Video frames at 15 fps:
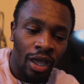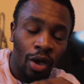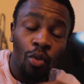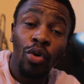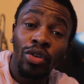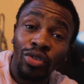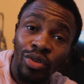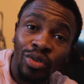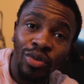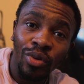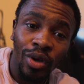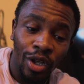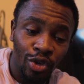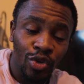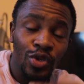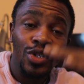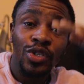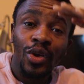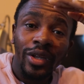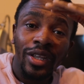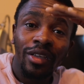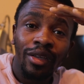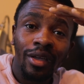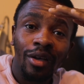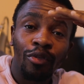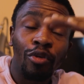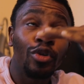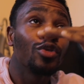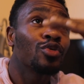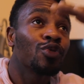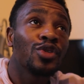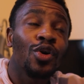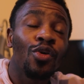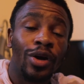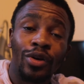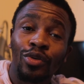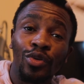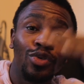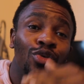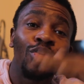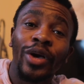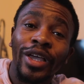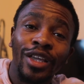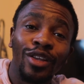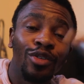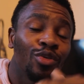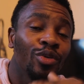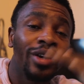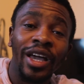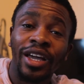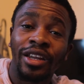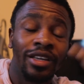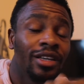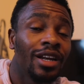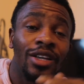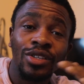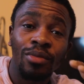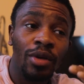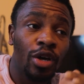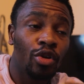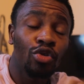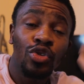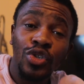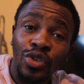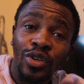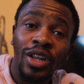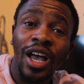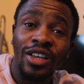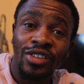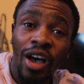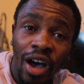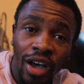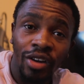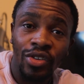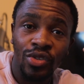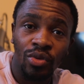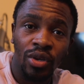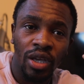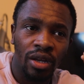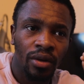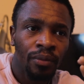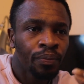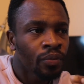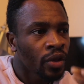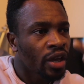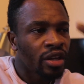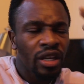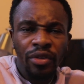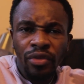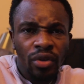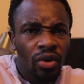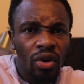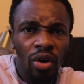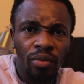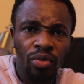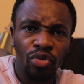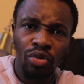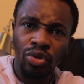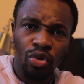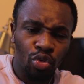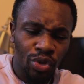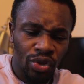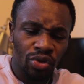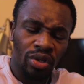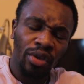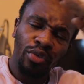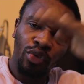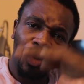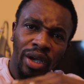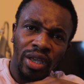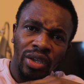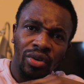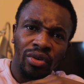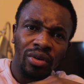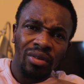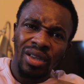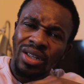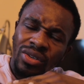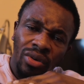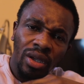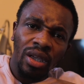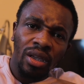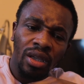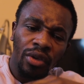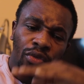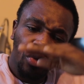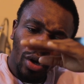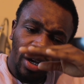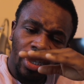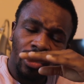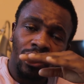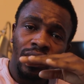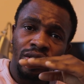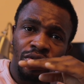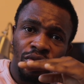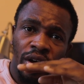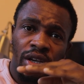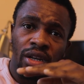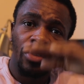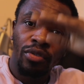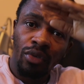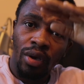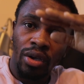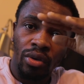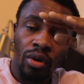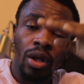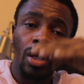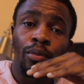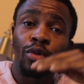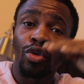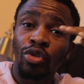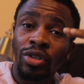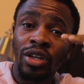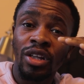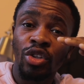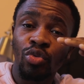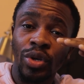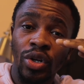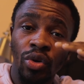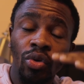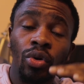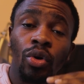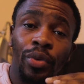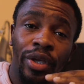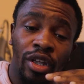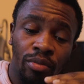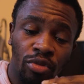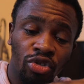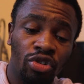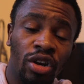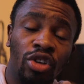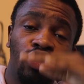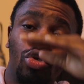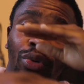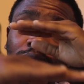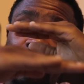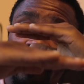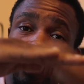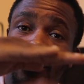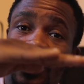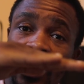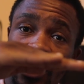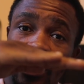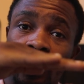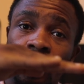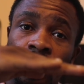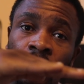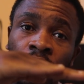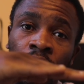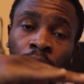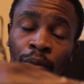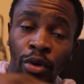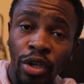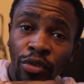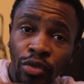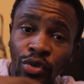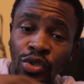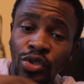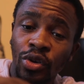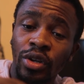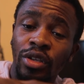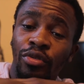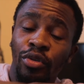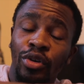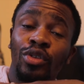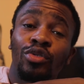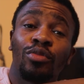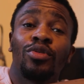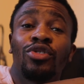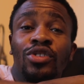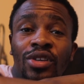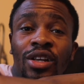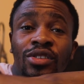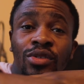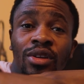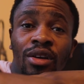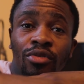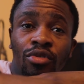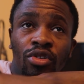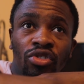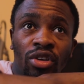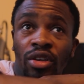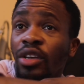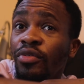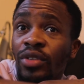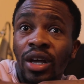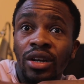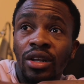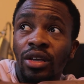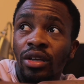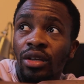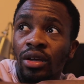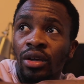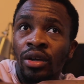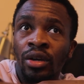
And what you do, you study for you to score, I don't know, 280, 290, it doesn't matter. You study as hard as you can. And if you come during the result, if you are here, it's okay. If you are here, it's fine. If you are here. But the thing that we know, we can be sure that you will never be here. But if you study for you to be just as an average, and if that day,